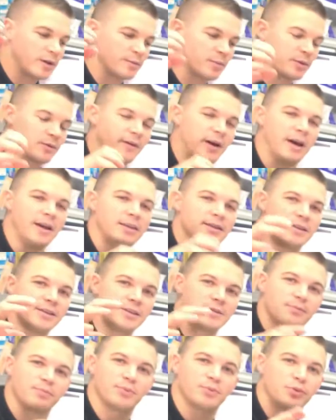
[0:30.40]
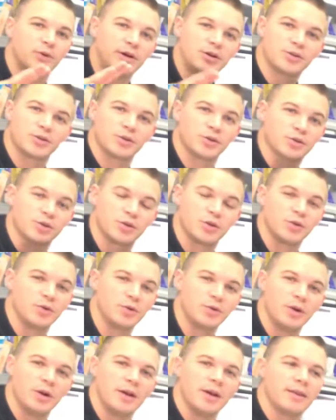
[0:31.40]
can provide this pressure
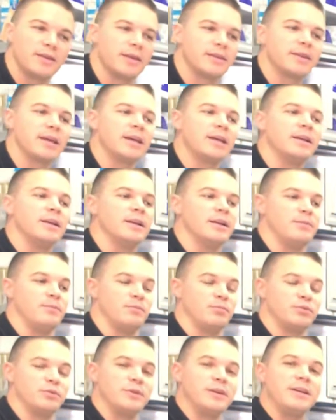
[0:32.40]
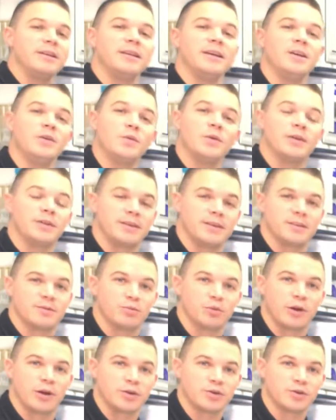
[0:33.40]
to, that they can breathe in with this
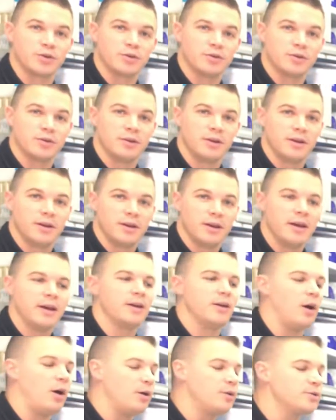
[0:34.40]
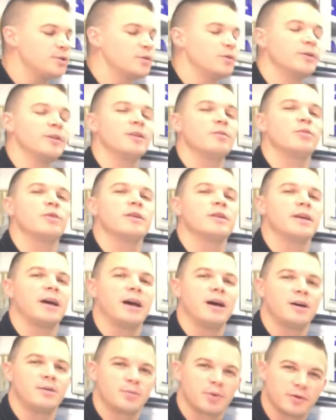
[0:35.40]
pressure, and also when they breathe
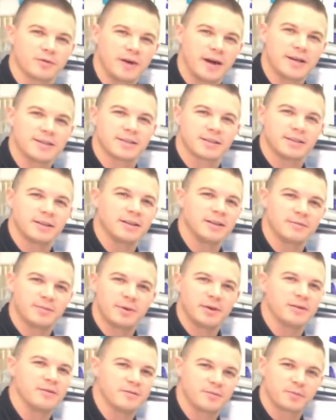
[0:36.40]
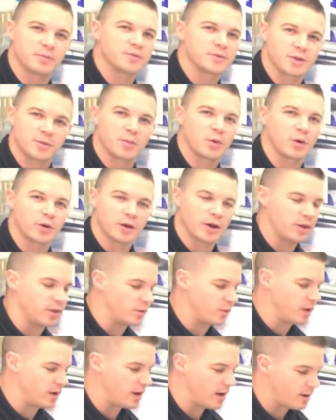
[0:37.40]
out, provides a little bit of support on
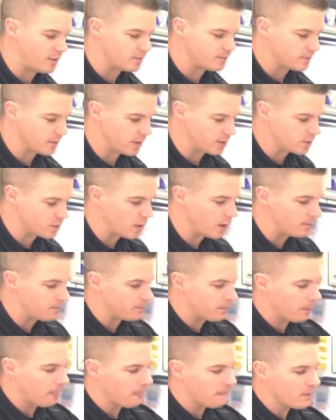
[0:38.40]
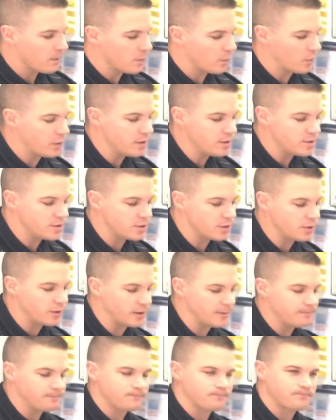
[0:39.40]
the way out as well. What it's
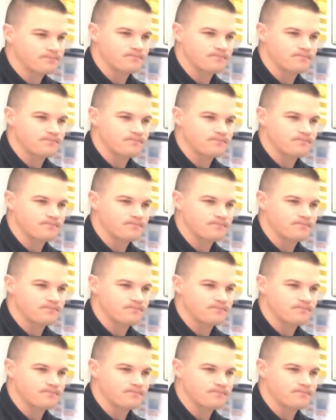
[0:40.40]
doing,